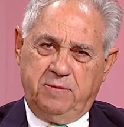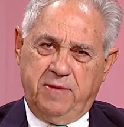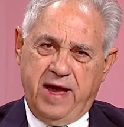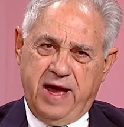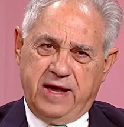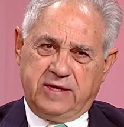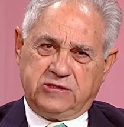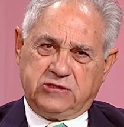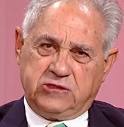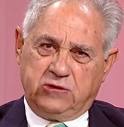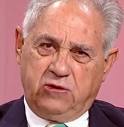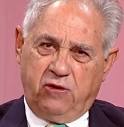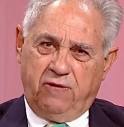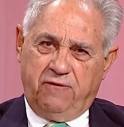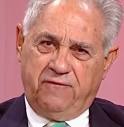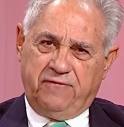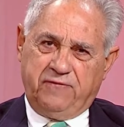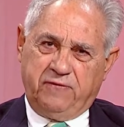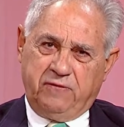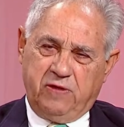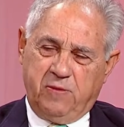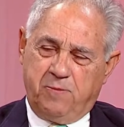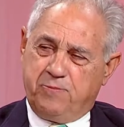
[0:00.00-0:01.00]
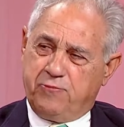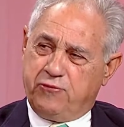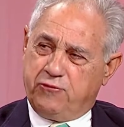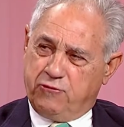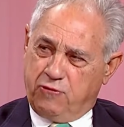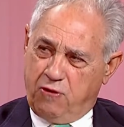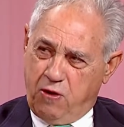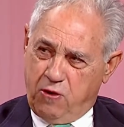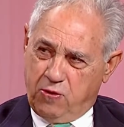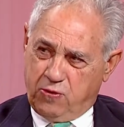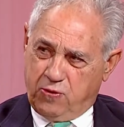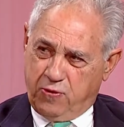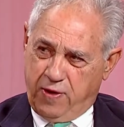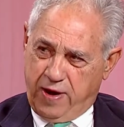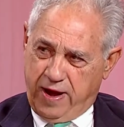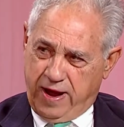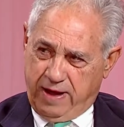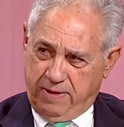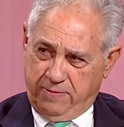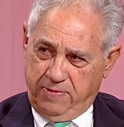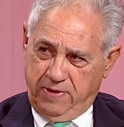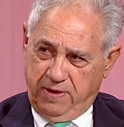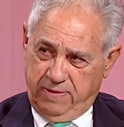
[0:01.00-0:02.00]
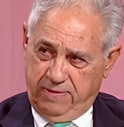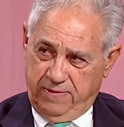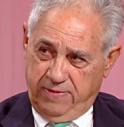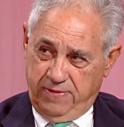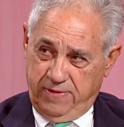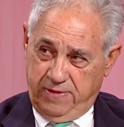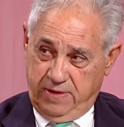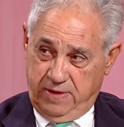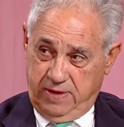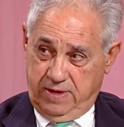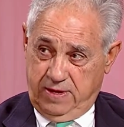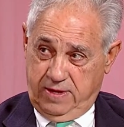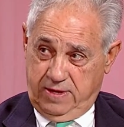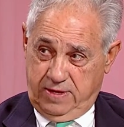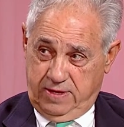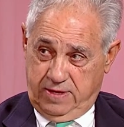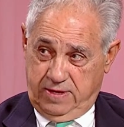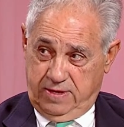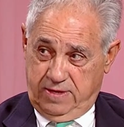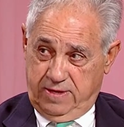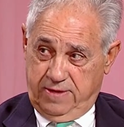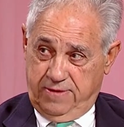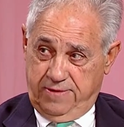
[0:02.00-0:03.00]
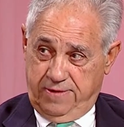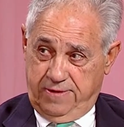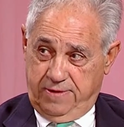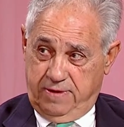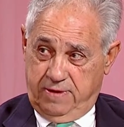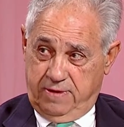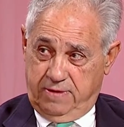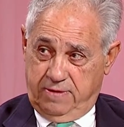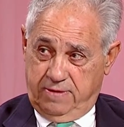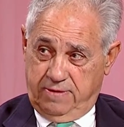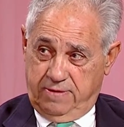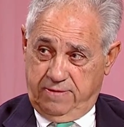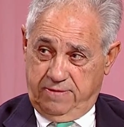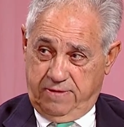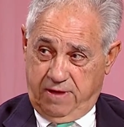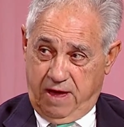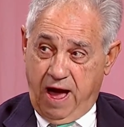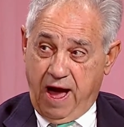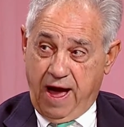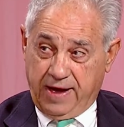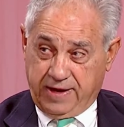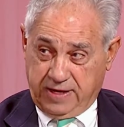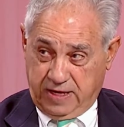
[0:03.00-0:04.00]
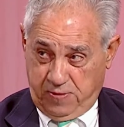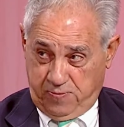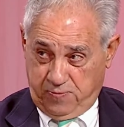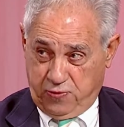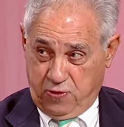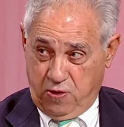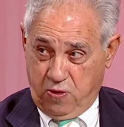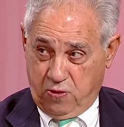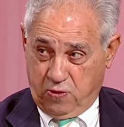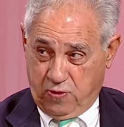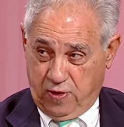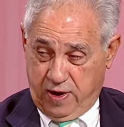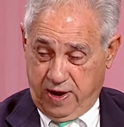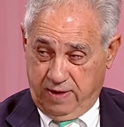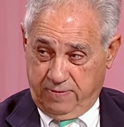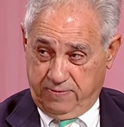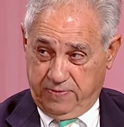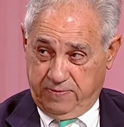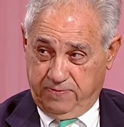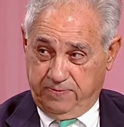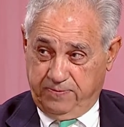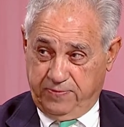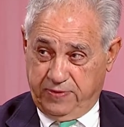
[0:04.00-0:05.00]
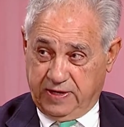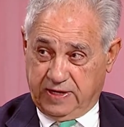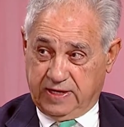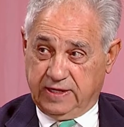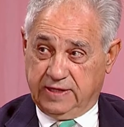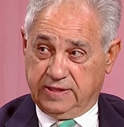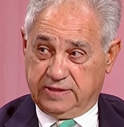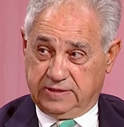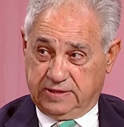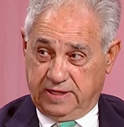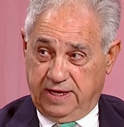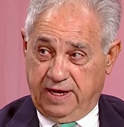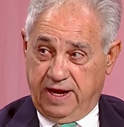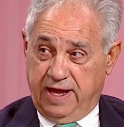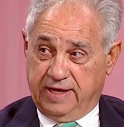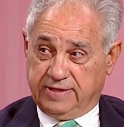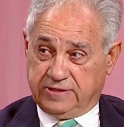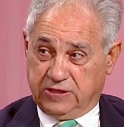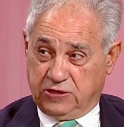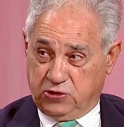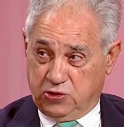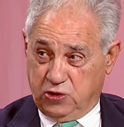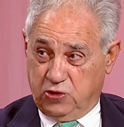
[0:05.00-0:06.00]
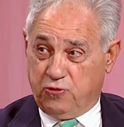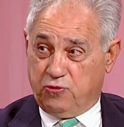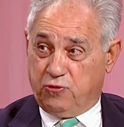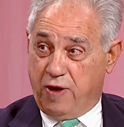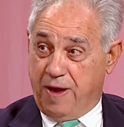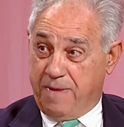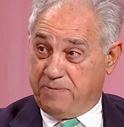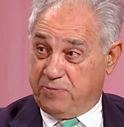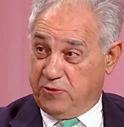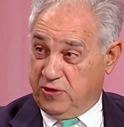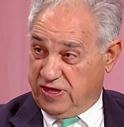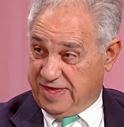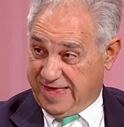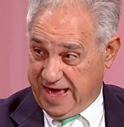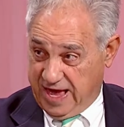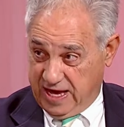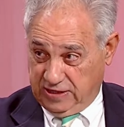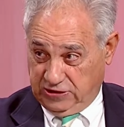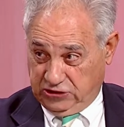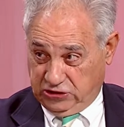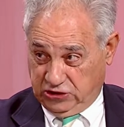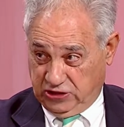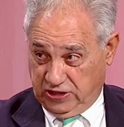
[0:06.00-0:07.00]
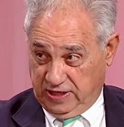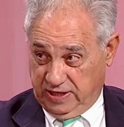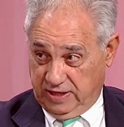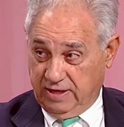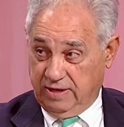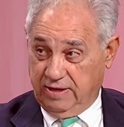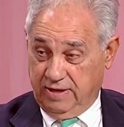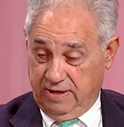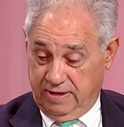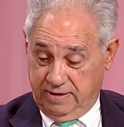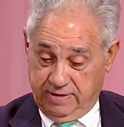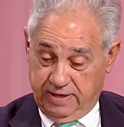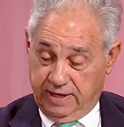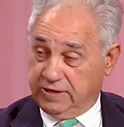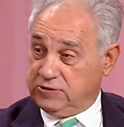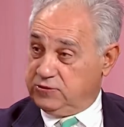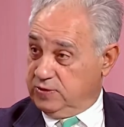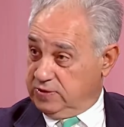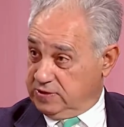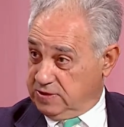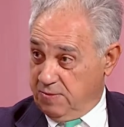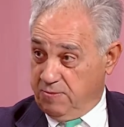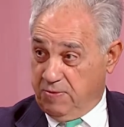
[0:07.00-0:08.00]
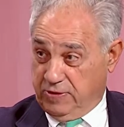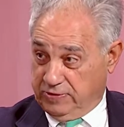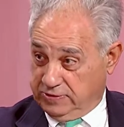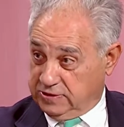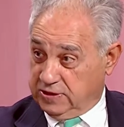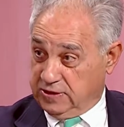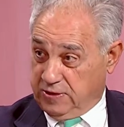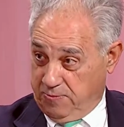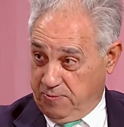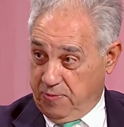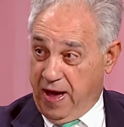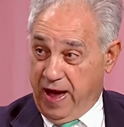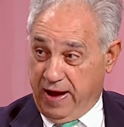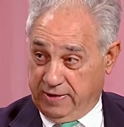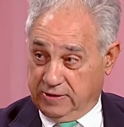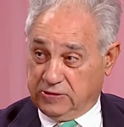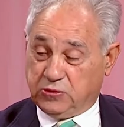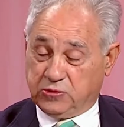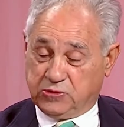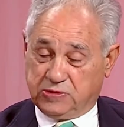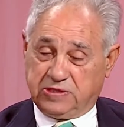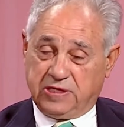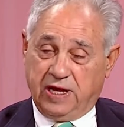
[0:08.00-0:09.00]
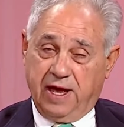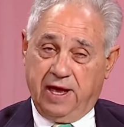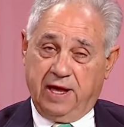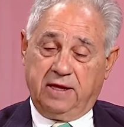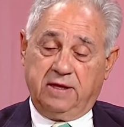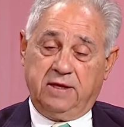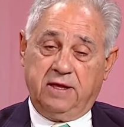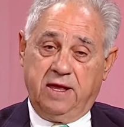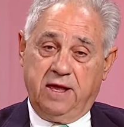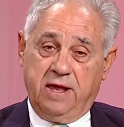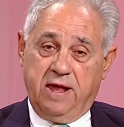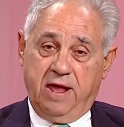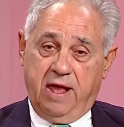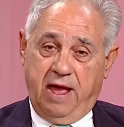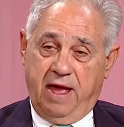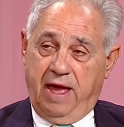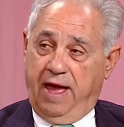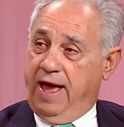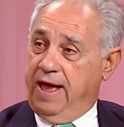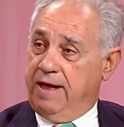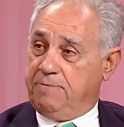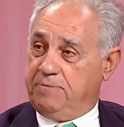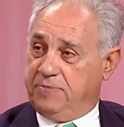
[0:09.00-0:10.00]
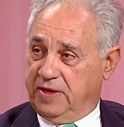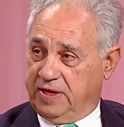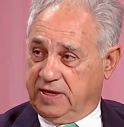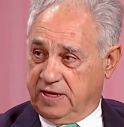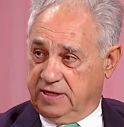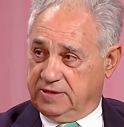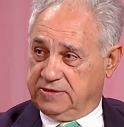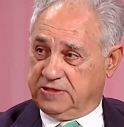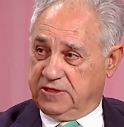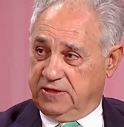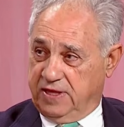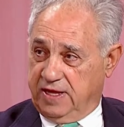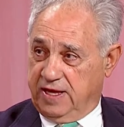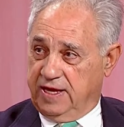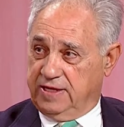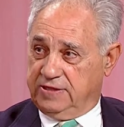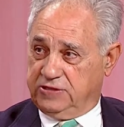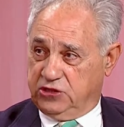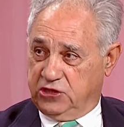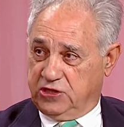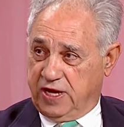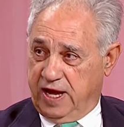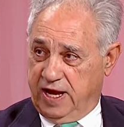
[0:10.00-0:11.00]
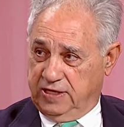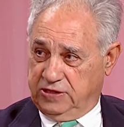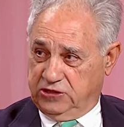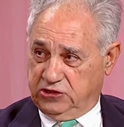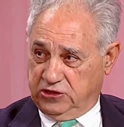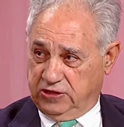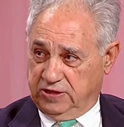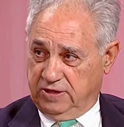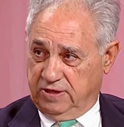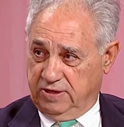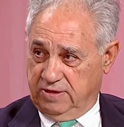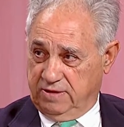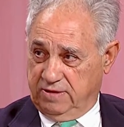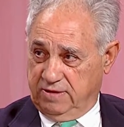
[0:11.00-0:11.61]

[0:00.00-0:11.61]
UMass Lowell for the program, mm-hmm. the hockey program, because it has a good reputation. That's what the most of the buyers were saying, and because of the education.